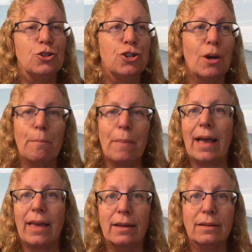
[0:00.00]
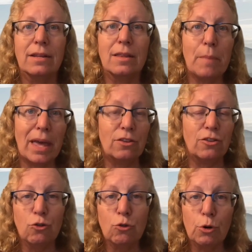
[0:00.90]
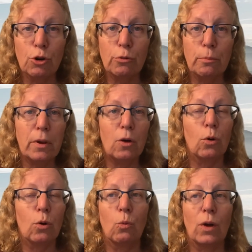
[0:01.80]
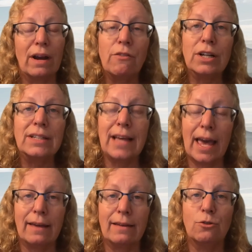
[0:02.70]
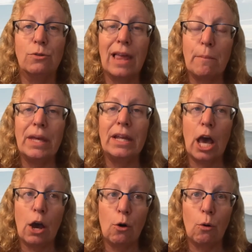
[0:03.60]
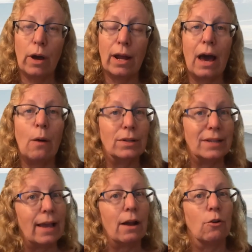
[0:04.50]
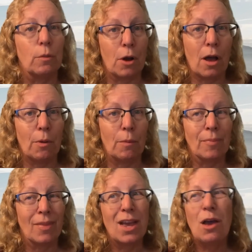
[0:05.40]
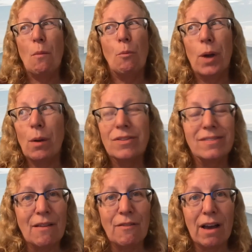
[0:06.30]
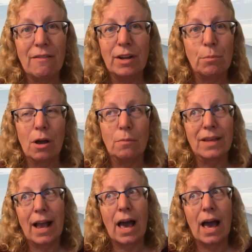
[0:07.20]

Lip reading: jump back into the main Zoom room, or whatever it takes. You let me know and I will take care of the problem. We almost never have any problems. Like,